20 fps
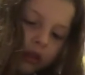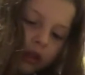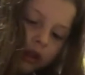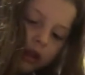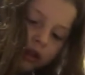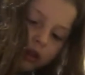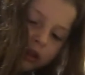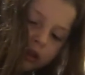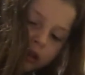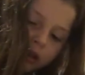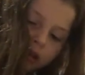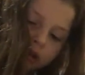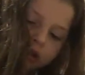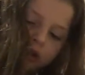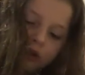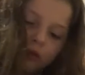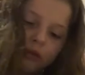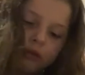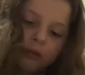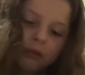like this.
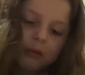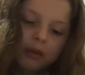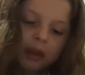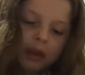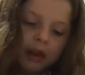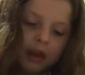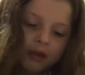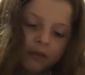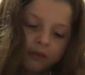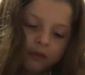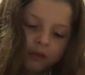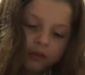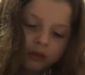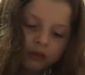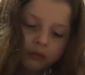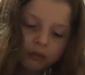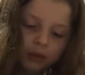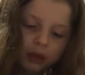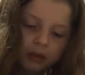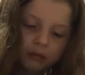You don't have
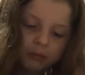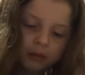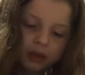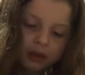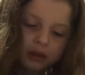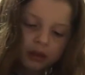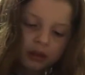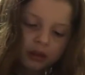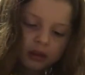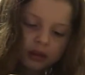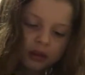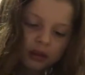to. I mean,